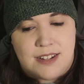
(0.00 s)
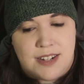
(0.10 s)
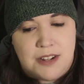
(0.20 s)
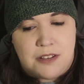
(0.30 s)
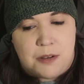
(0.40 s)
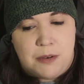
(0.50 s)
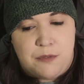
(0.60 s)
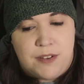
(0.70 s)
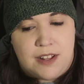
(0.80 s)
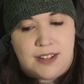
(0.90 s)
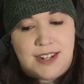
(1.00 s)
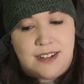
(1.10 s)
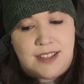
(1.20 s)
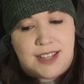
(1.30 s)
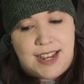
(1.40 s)
steal them, it fell
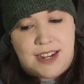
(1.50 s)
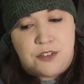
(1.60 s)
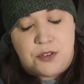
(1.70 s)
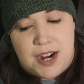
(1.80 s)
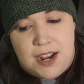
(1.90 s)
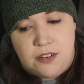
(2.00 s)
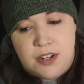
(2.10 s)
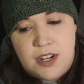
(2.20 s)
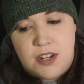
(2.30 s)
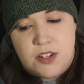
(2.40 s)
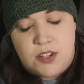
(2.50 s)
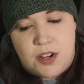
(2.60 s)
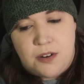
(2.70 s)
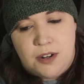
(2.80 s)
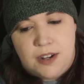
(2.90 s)
into the lake and drowned.
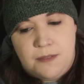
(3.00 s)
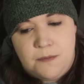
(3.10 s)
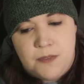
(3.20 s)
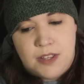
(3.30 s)
So, uh...